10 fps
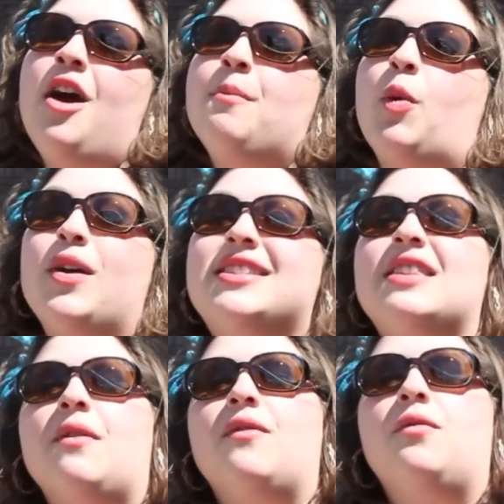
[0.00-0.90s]
But what's
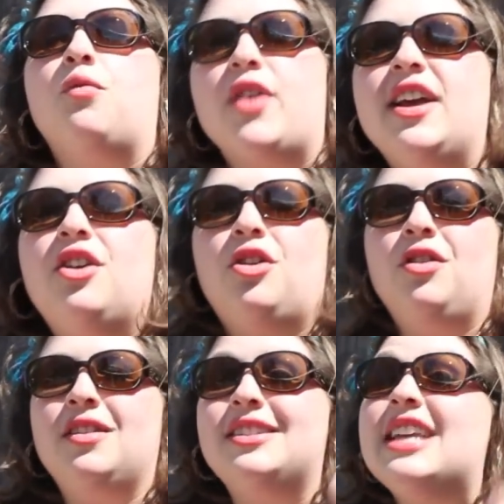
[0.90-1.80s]
the real
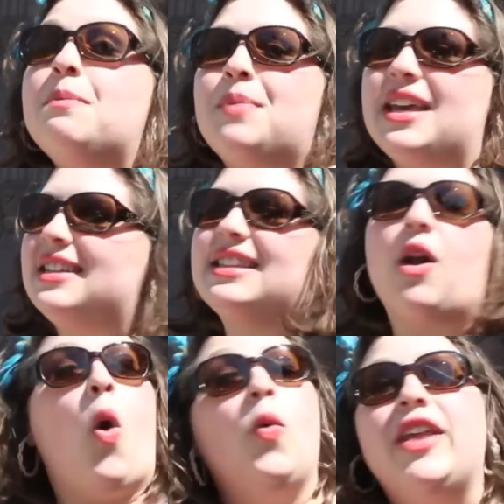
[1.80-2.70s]
deep peace that
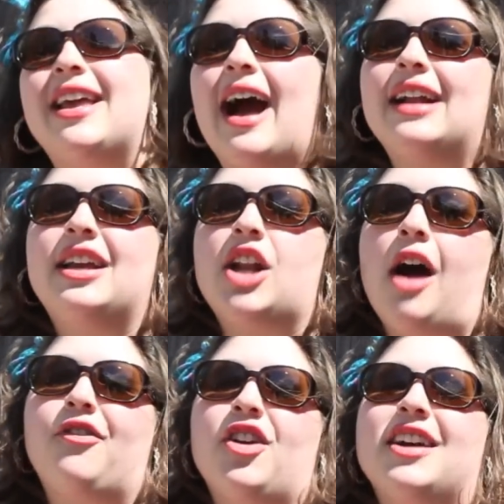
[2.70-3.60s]
only God can
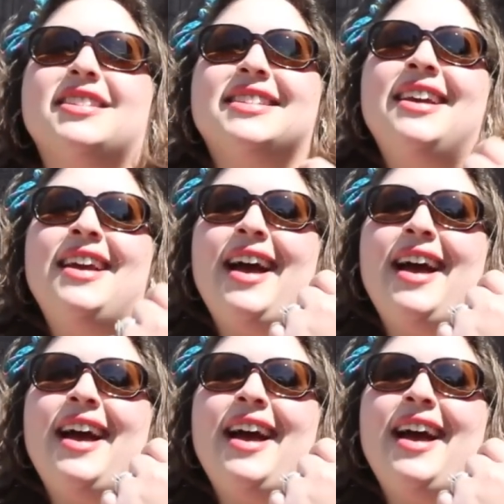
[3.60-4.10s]
offer us?